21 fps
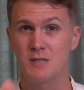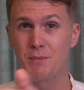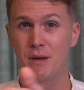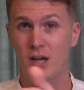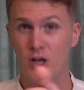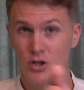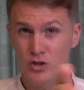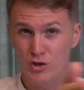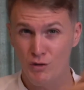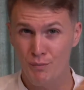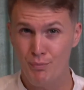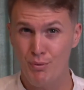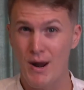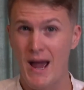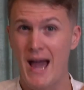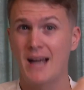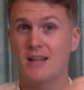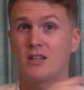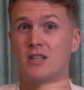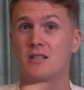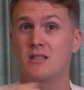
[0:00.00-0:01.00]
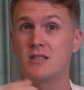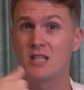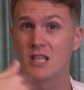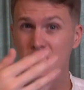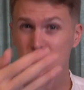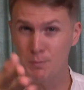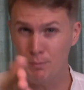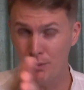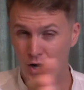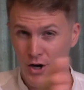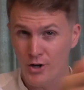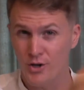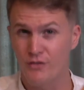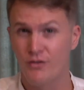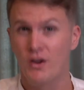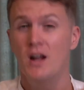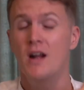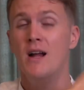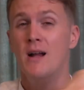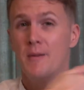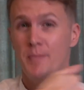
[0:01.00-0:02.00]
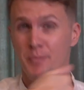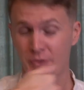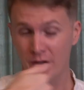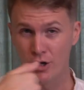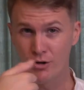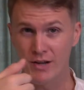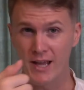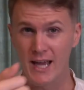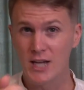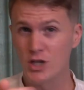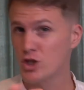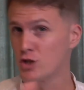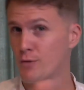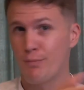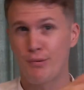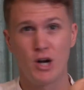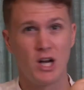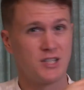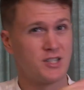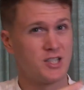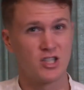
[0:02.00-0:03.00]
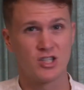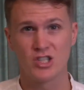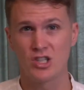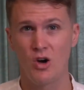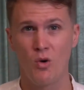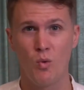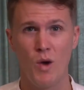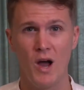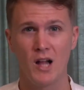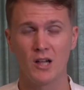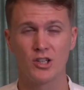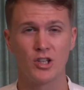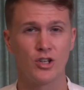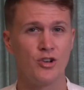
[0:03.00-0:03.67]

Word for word: because you practice this part of creation process so well.